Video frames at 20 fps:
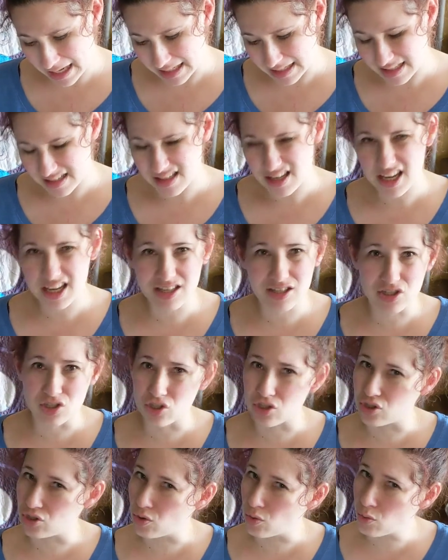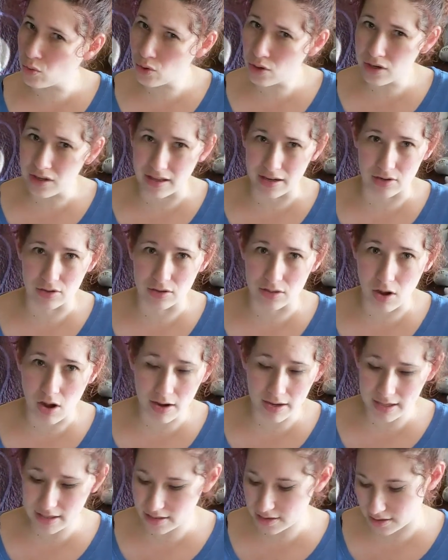night and snore their
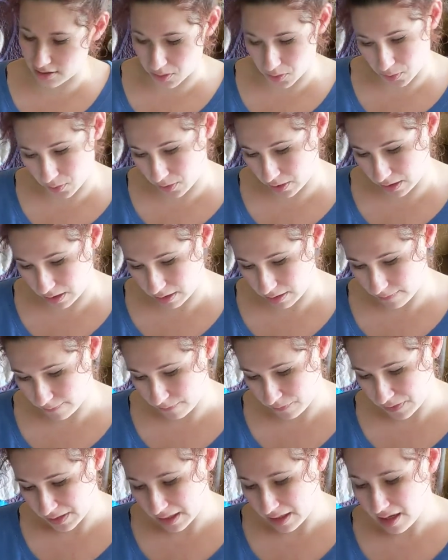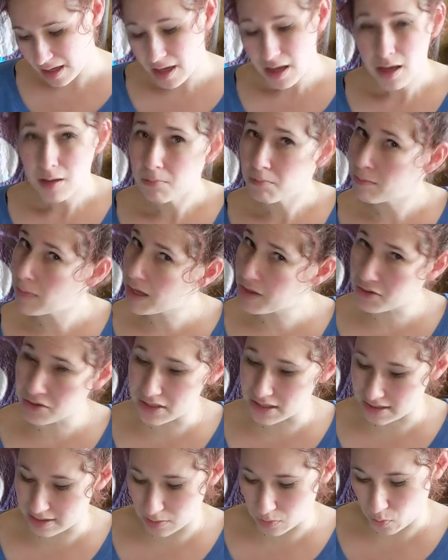doggy snore. Mother
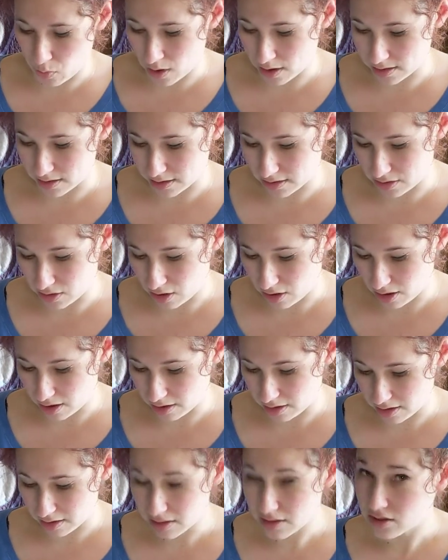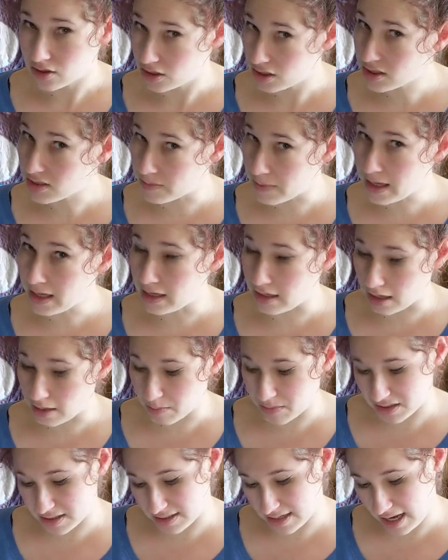doesn't want a dog. She's making a
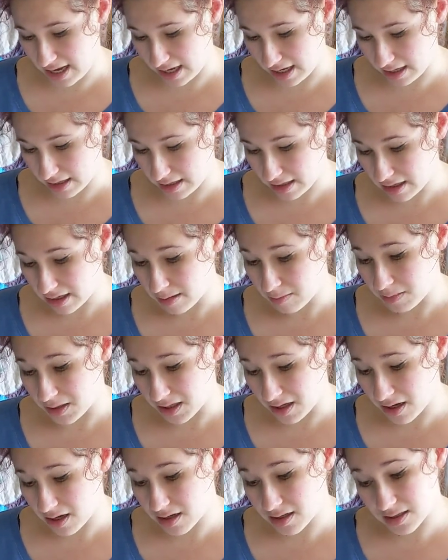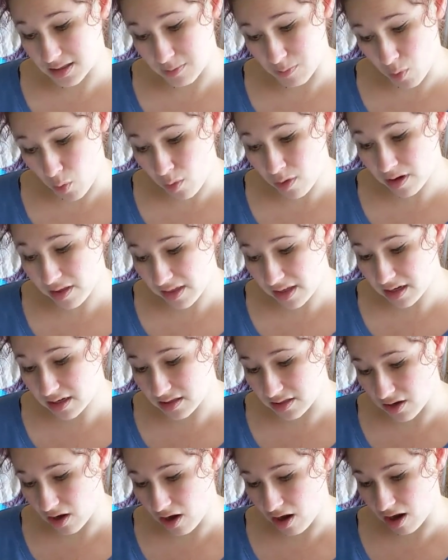mistake because more than
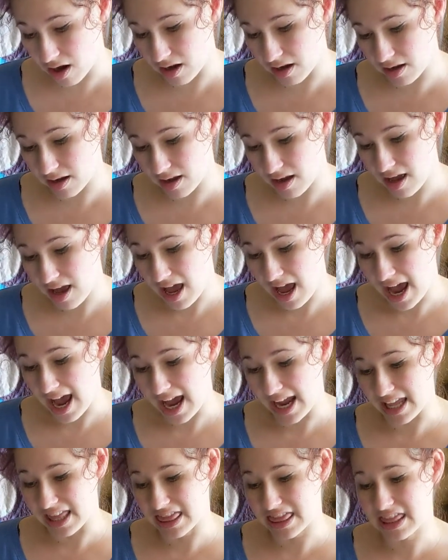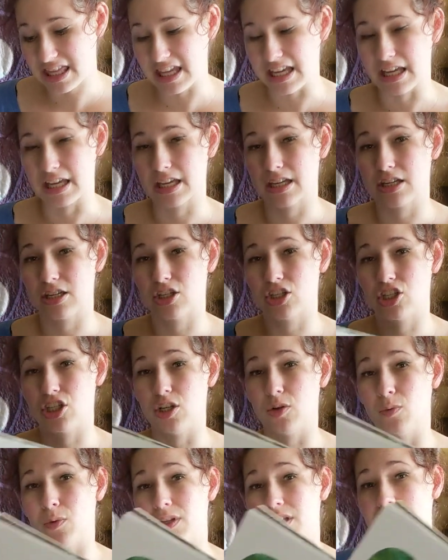a dog, I think she
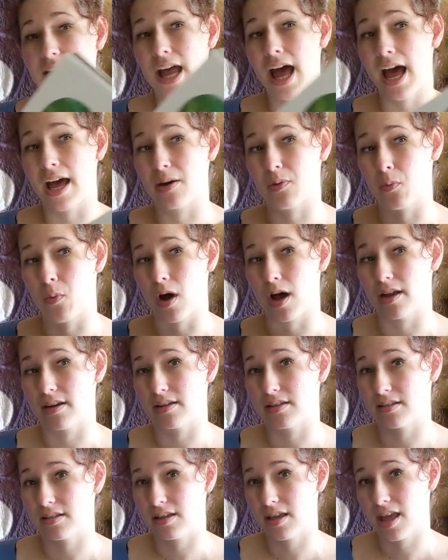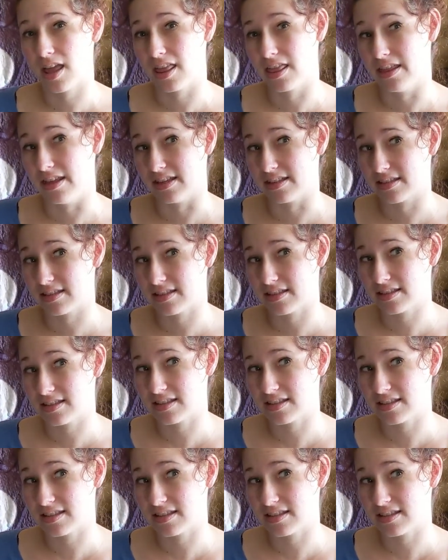will not want this